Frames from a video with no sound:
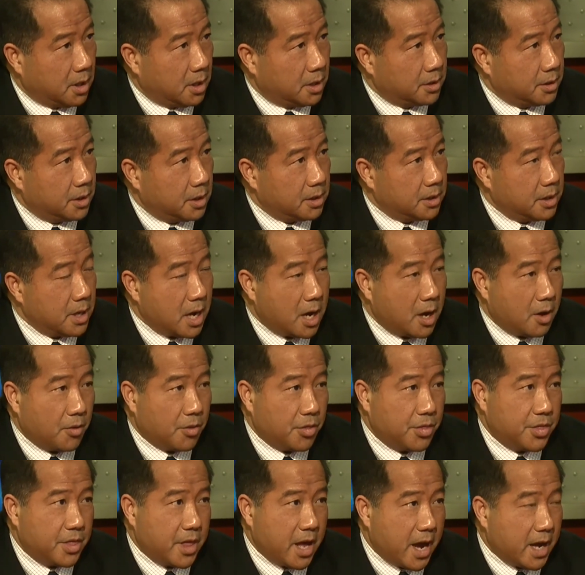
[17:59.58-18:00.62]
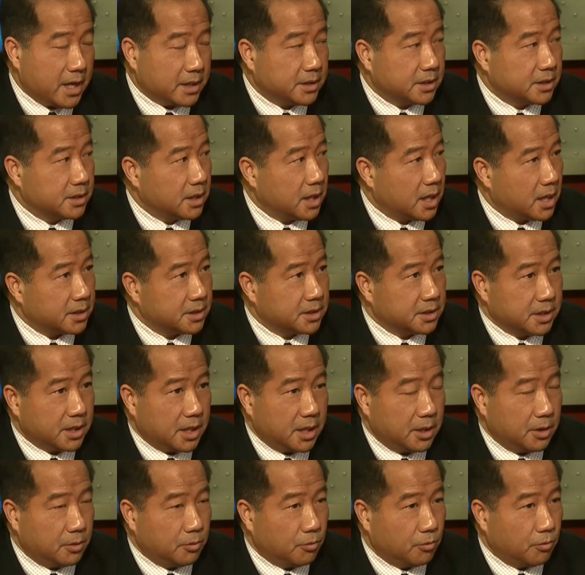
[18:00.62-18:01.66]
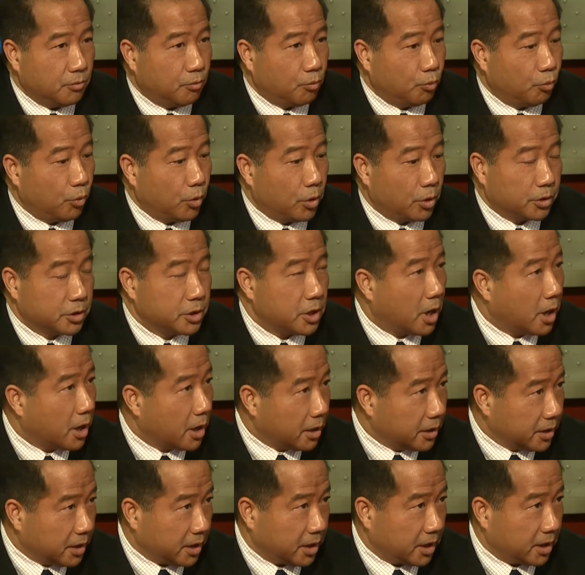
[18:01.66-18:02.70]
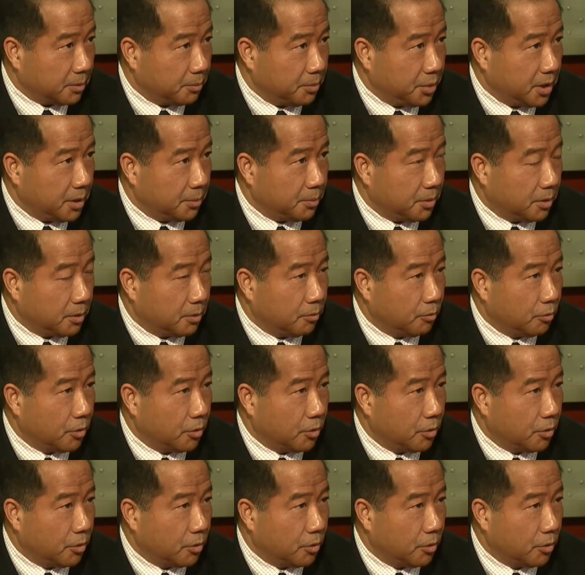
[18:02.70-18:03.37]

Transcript: Now, that's not saying we're targeting people.